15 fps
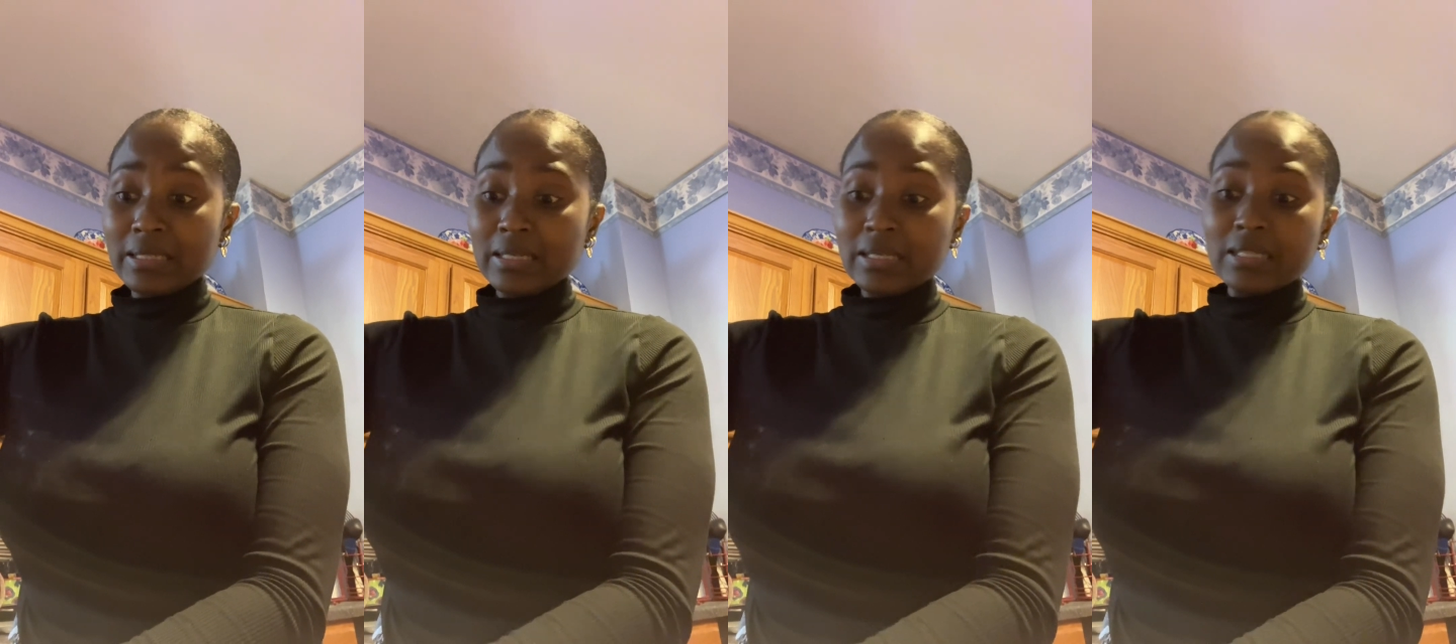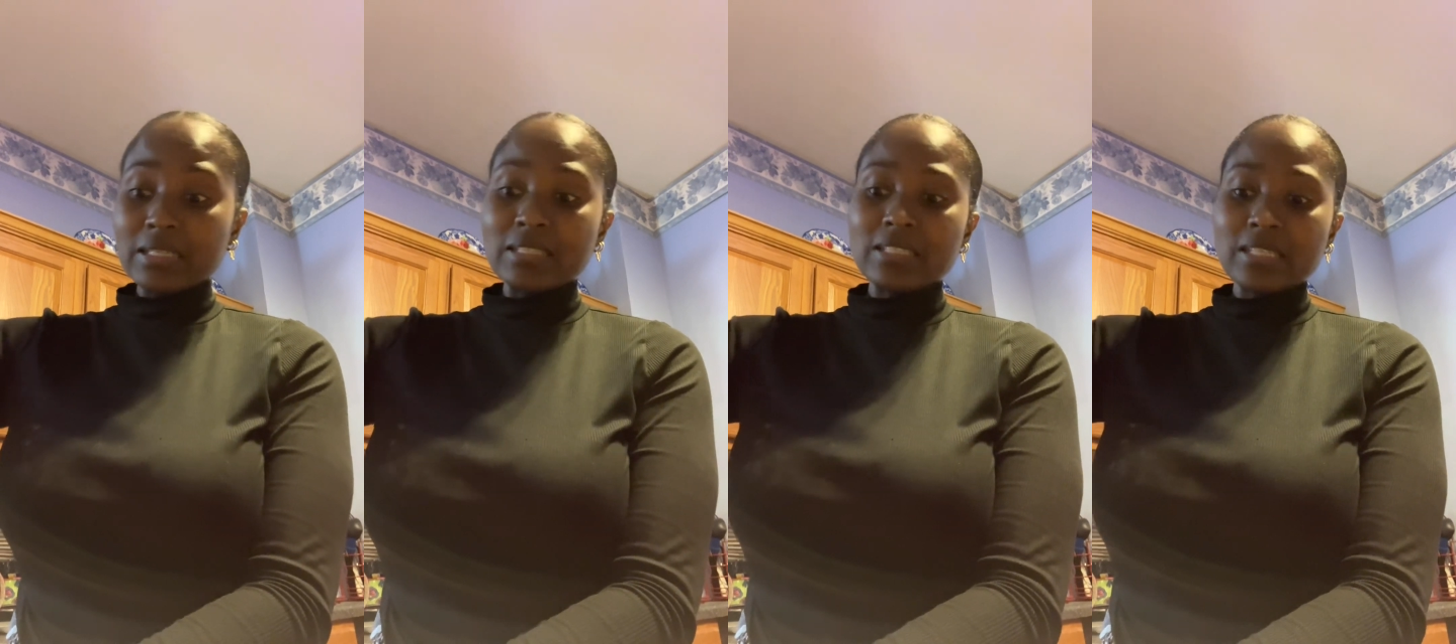
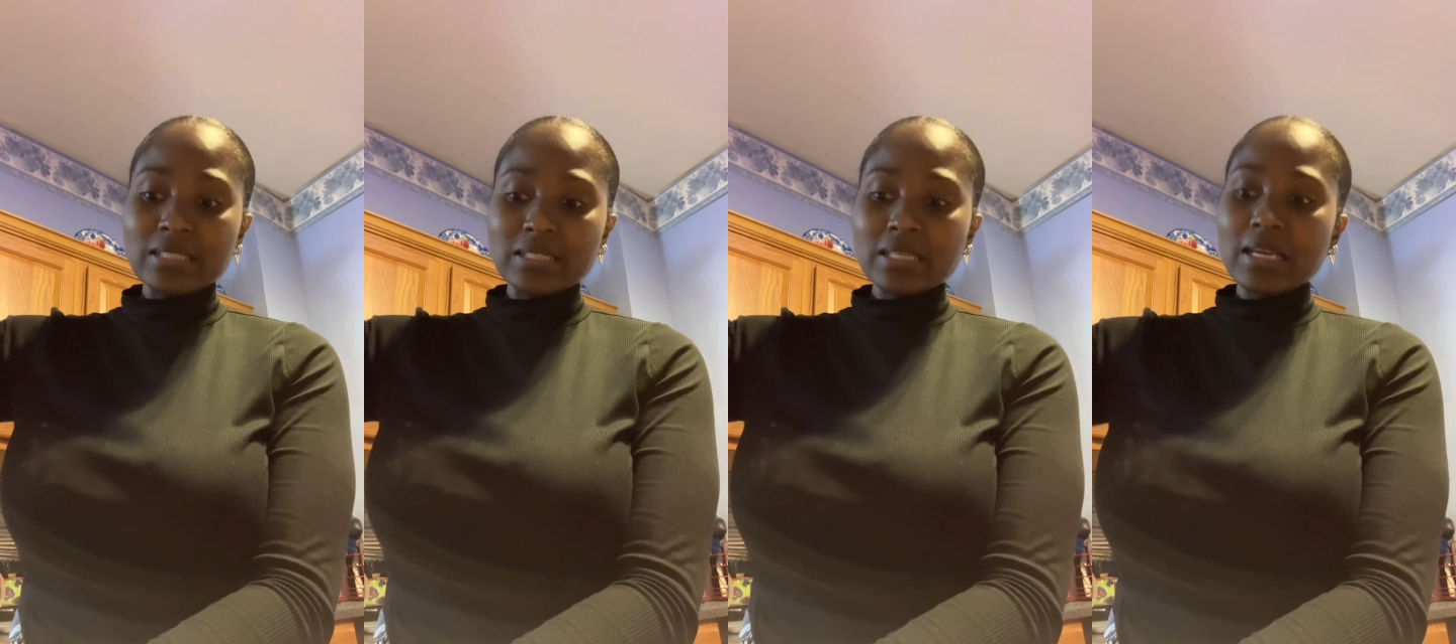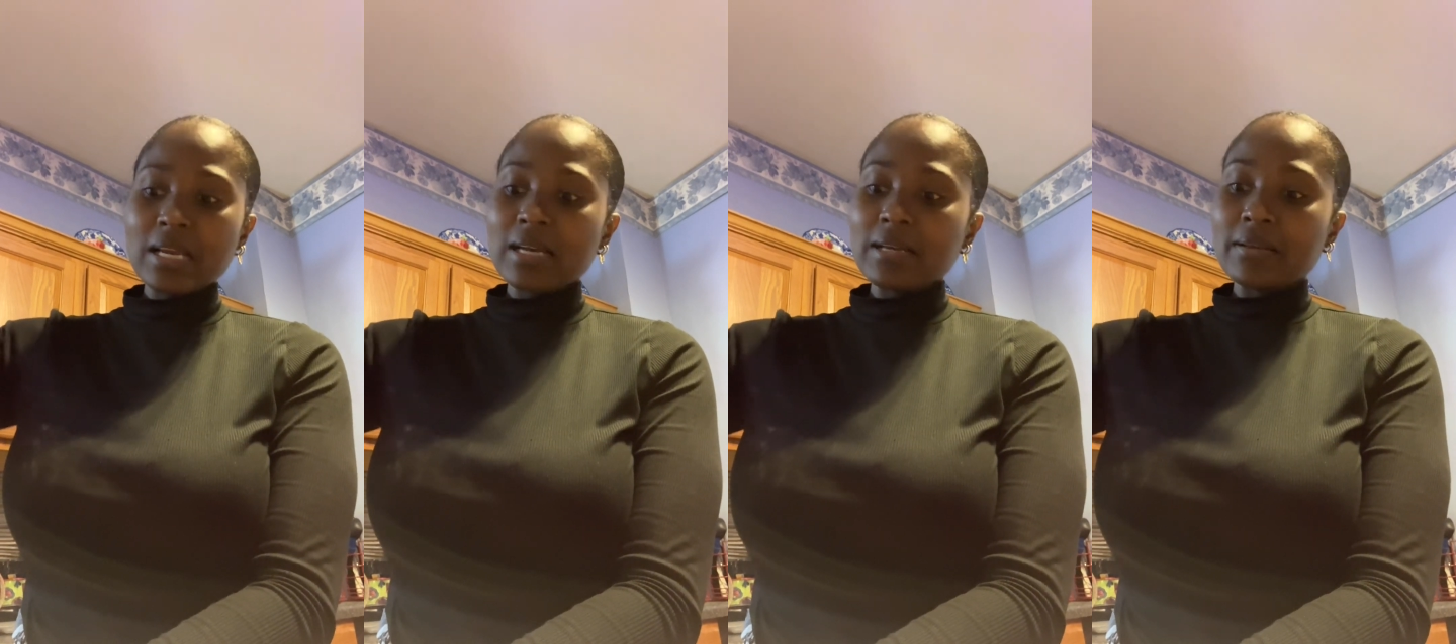Because yesterday
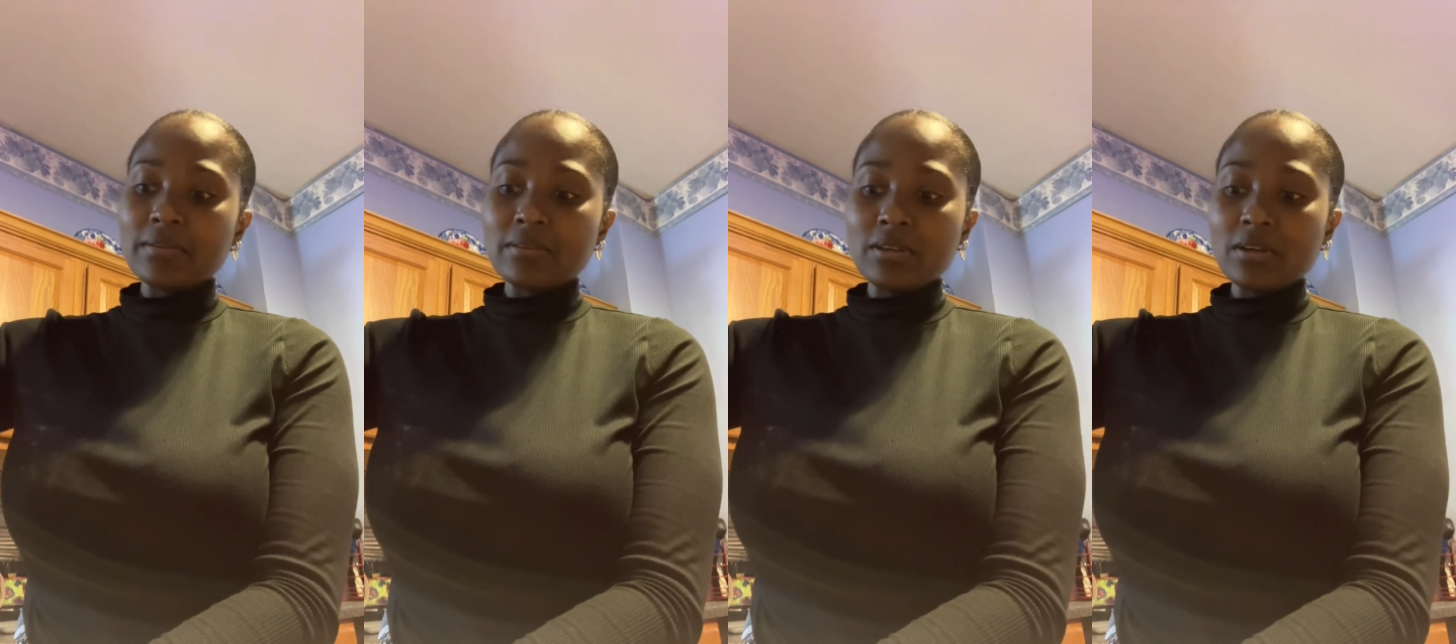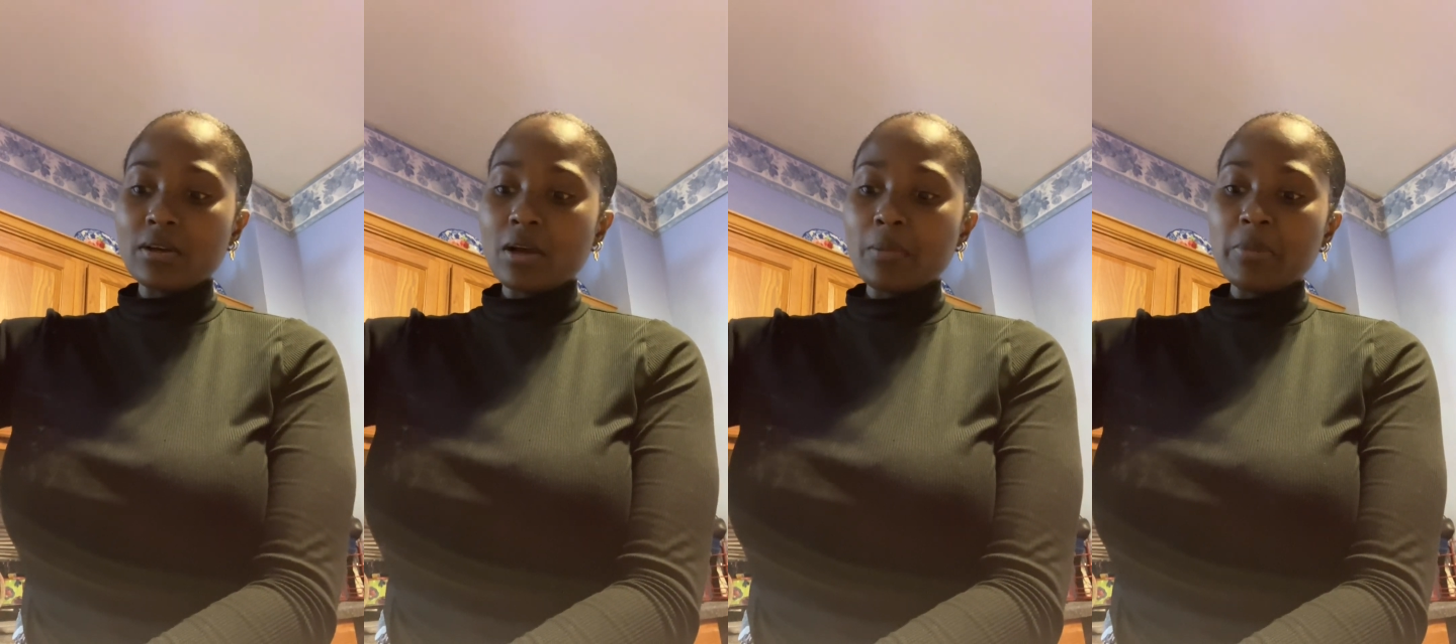
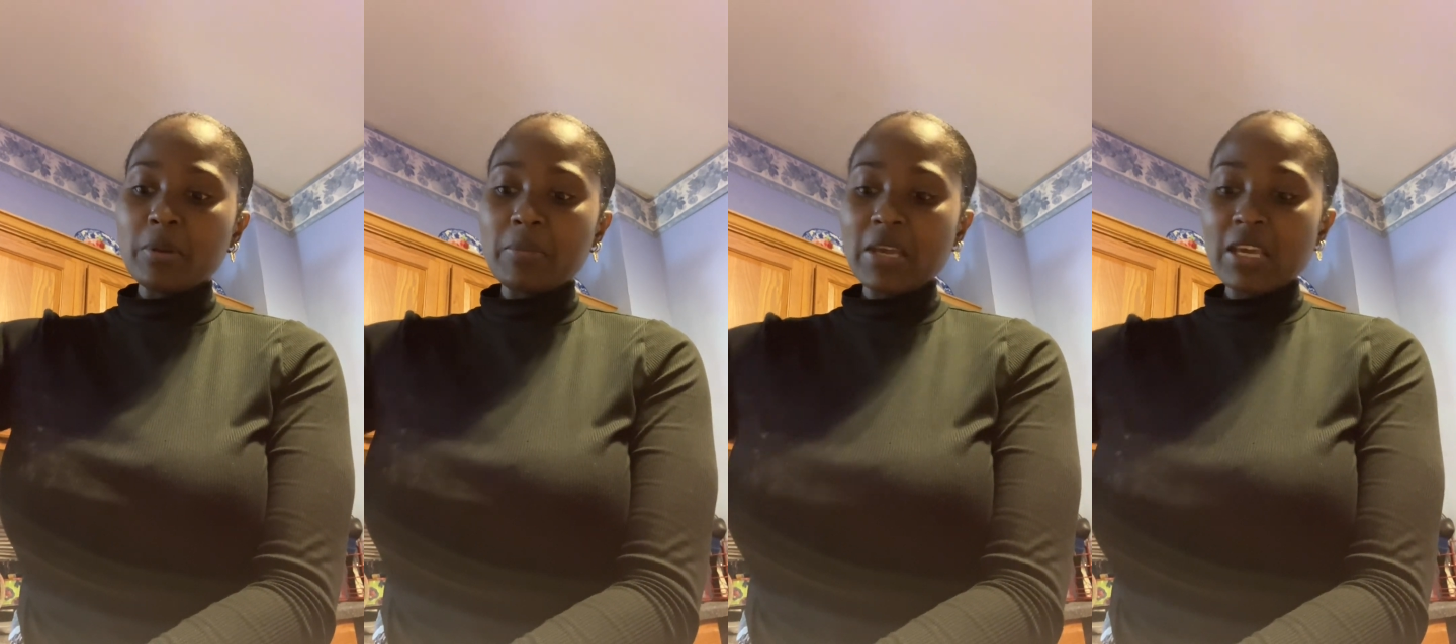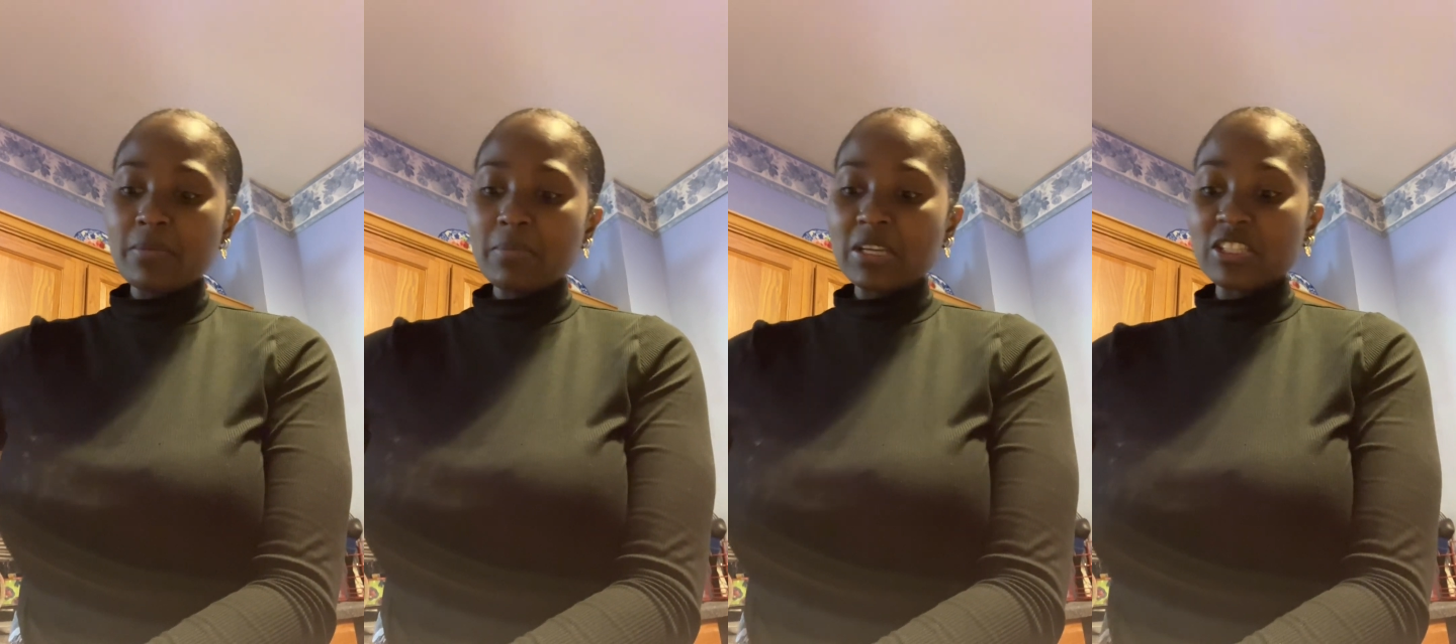I've been
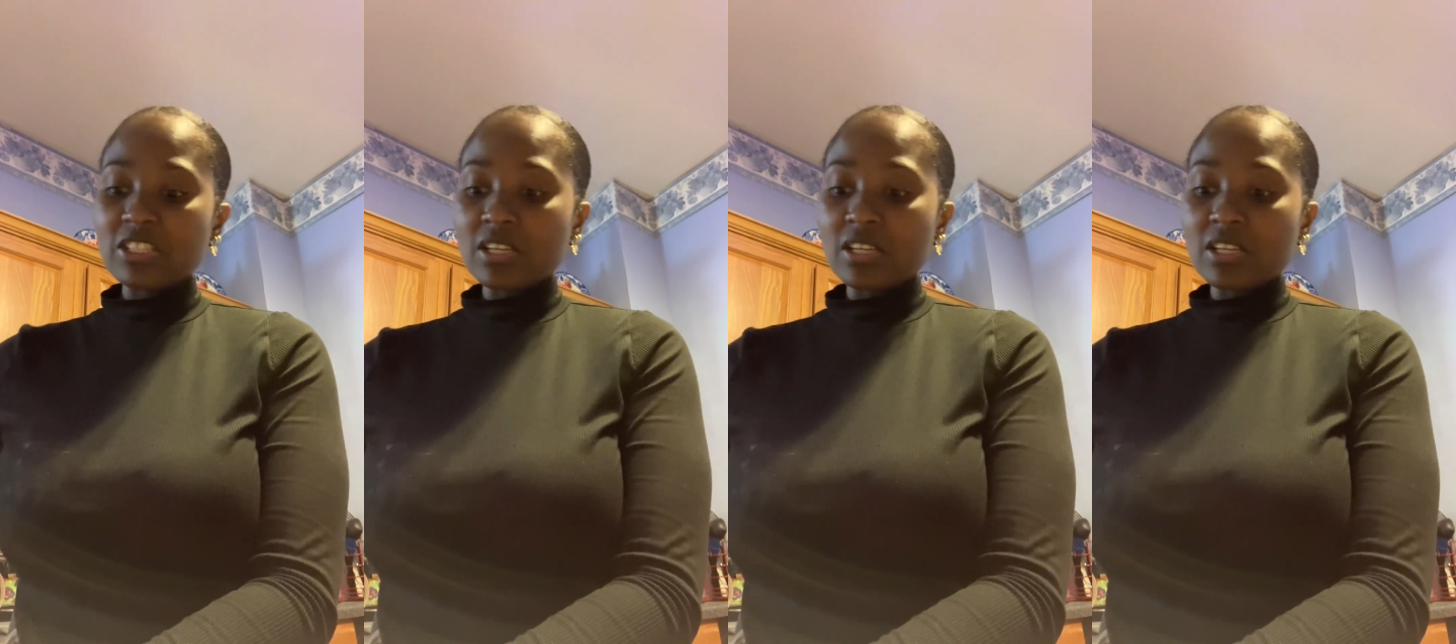making my